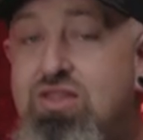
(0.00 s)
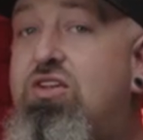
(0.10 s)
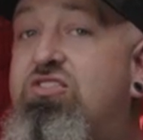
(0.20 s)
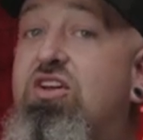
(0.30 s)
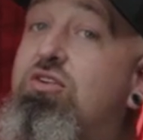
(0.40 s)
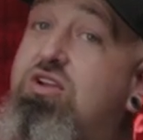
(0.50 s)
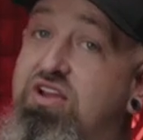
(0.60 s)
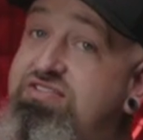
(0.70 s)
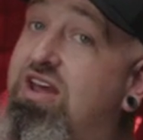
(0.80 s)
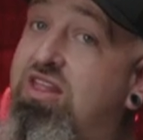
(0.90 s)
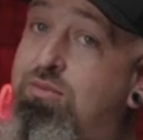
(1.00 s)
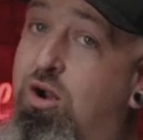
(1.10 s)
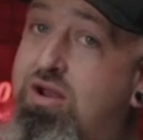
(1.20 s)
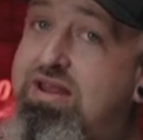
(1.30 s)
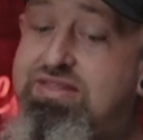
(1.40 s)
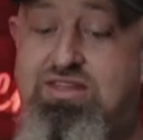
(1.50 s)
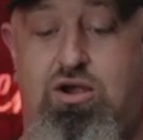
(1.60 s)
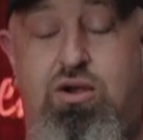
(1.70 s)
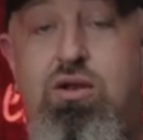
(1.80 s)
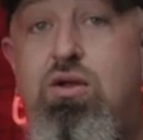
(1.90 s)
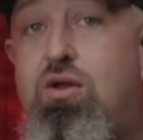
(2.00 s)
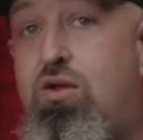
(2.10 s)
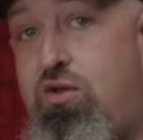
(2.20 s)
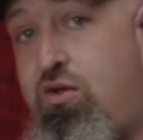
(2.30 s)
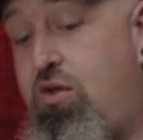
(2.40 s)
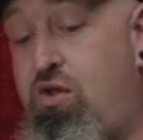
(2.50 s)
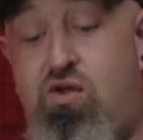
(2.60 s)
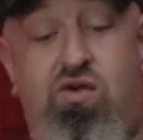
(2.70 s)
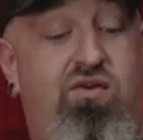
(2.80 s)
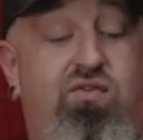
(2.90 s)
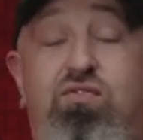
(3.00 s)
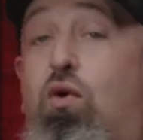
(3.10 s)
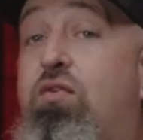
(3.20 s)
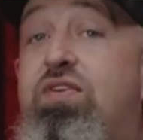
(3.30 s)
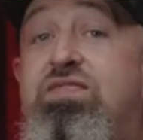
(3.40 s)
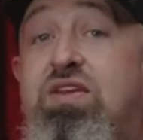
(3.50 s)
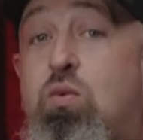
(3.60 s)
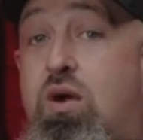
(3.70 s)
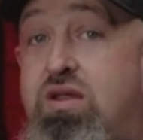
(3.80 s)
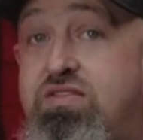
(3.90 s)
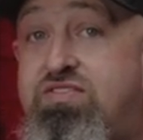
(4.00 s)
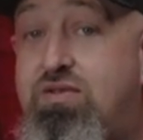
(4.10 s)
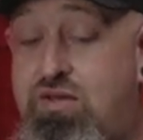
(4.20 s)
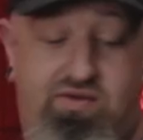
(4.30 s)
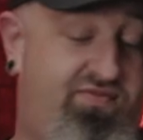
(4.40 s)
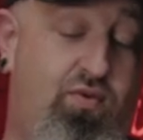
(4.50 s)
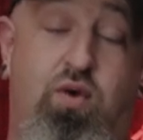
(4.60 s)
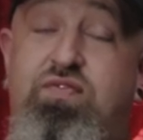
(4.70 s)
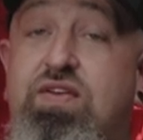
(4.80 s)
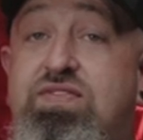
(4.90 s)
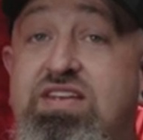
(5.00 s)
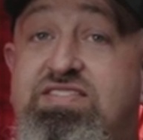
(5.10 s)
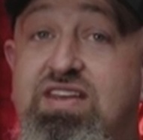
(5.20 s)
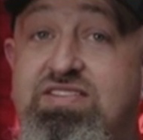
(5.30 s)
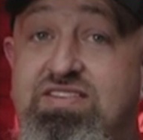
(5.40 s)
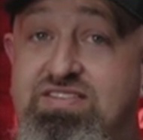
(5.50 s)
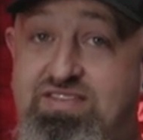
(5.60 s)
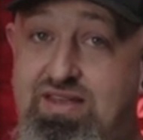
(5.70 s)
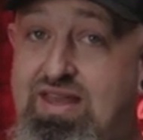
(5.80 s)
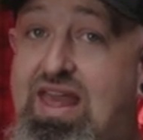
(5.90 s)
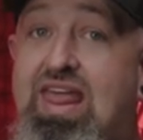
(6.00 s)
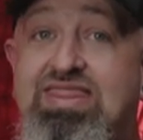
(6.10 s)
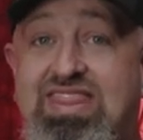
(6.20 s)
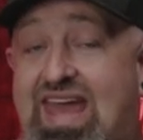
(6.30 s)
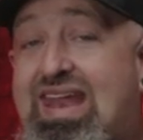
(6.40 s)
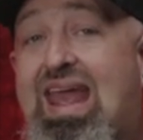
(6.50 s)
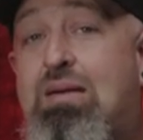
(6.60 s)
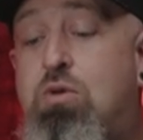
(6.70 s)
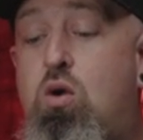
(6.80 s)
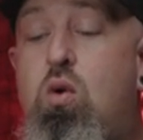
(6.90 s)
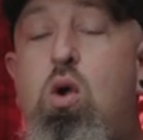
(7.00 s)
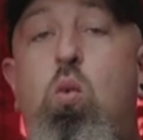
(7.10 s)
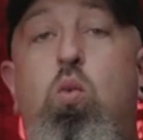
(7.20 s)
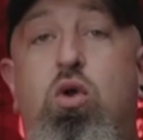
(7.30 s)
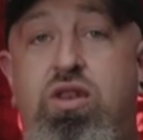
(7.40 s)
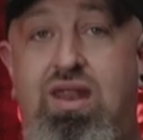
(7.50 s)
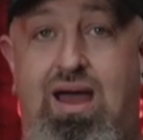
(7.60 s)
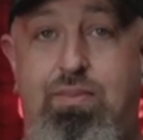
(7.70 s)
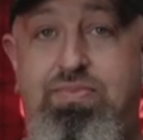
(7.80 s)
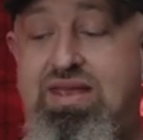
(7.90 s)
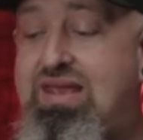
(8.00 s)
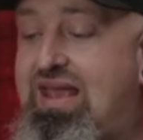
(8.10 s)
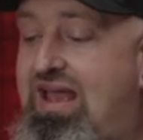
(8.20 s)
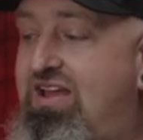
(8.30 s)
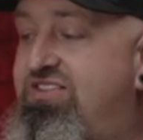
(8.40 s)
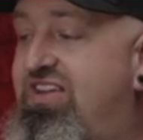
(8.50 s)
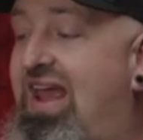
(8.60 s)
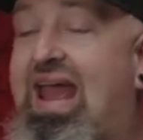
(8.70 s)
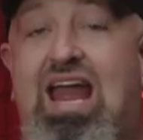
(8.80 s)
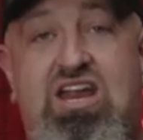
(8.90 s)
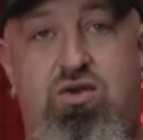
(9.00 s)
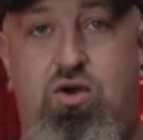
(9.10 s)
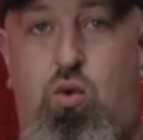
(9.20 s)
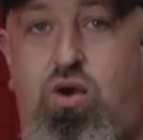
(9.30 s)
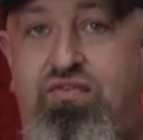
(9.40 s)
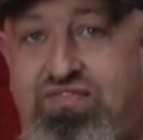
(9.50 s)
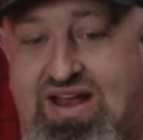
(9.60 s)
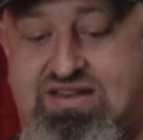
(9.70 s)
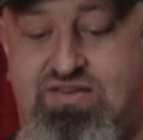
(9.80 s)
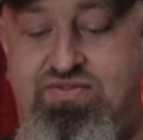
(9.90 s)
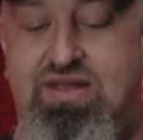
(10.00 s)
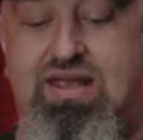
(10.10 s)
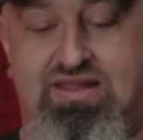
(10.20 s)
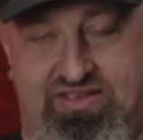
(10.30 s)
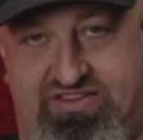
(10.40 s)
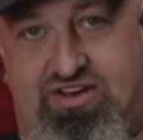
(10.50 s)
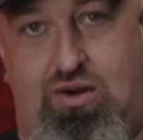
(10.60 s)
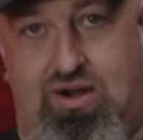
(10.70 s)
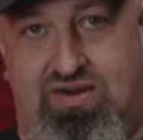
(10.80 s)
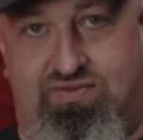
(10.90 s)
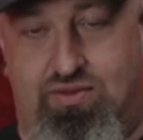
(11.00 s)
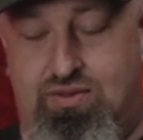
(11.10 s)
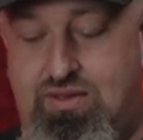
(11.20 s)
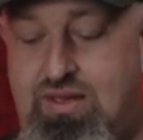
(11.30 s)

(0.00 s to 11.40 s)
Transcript: There's other guns out on the market that are 451s, 456s. That ammo will not be as accurate or effective in this air rifle.